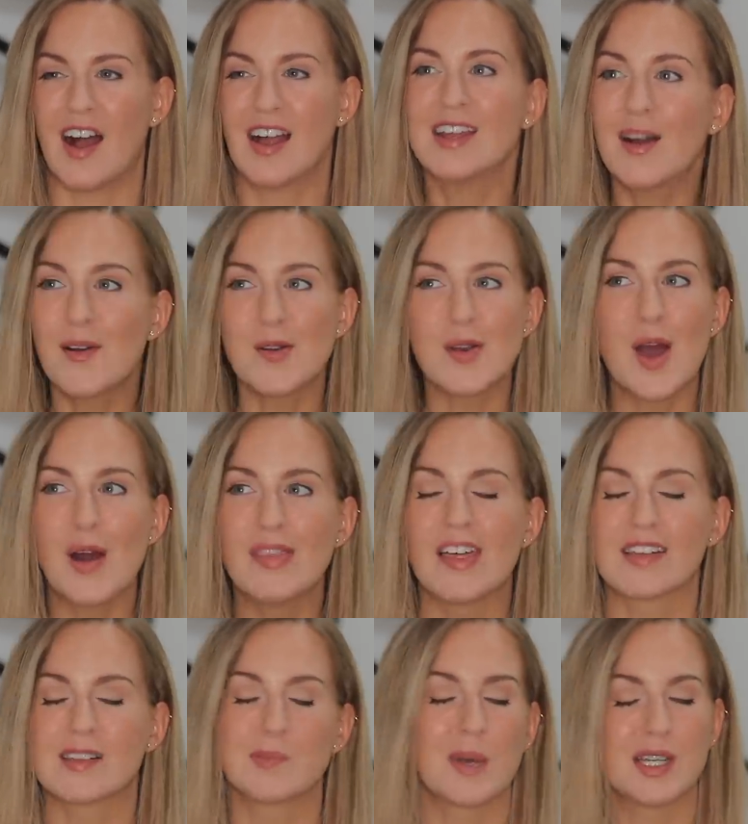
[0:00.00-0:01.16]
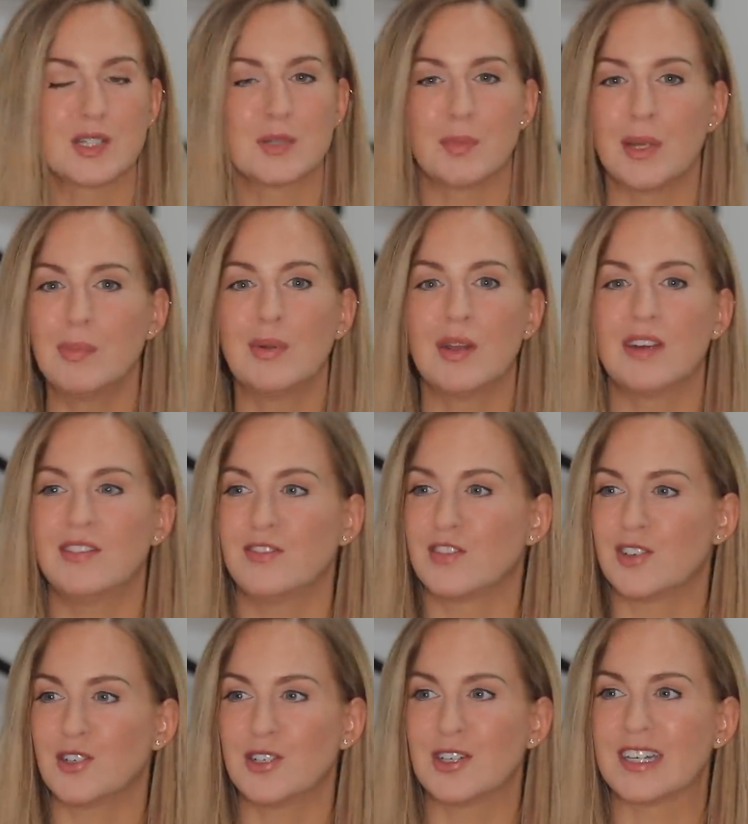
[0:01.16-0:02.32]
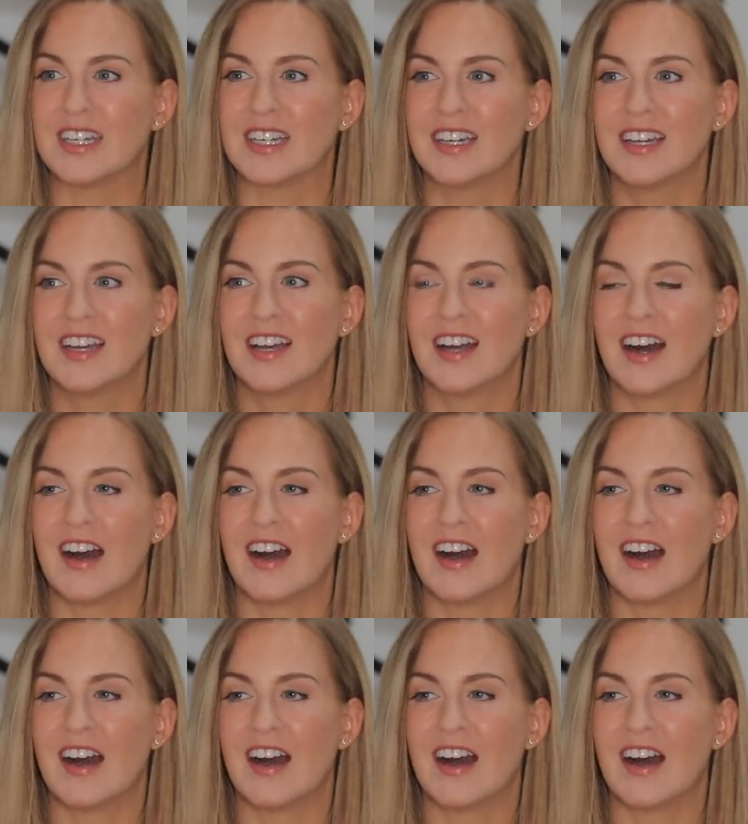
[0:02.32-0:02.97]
I don't know, the Spanish people are flirty.